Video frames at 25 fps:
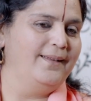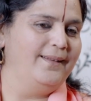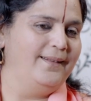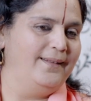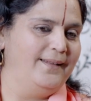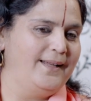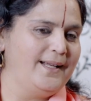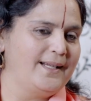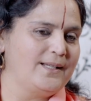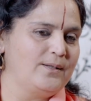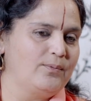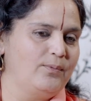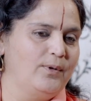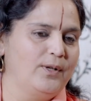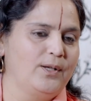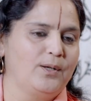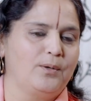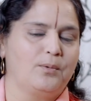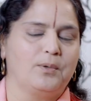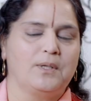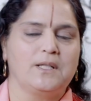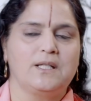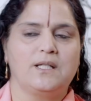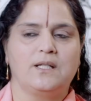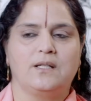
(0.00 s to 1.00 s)
That's one
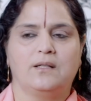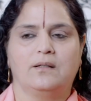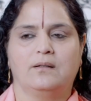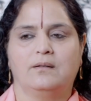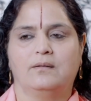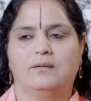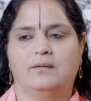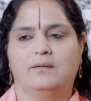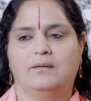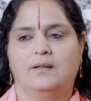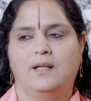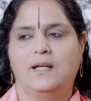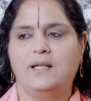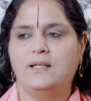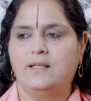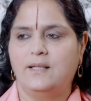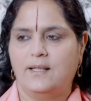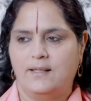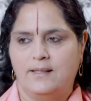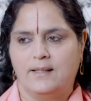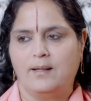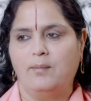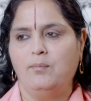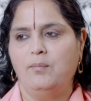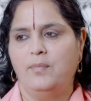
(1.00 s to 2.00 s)
question. Is
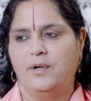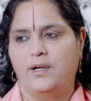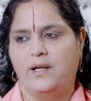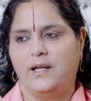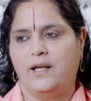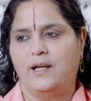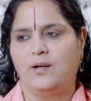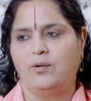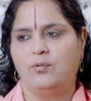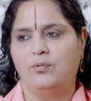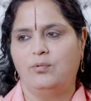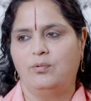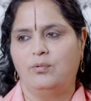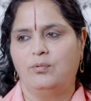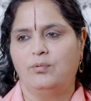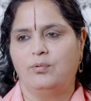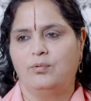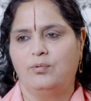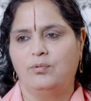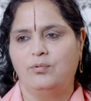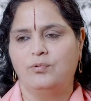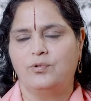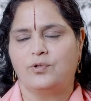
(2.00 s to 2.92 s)
there somebody who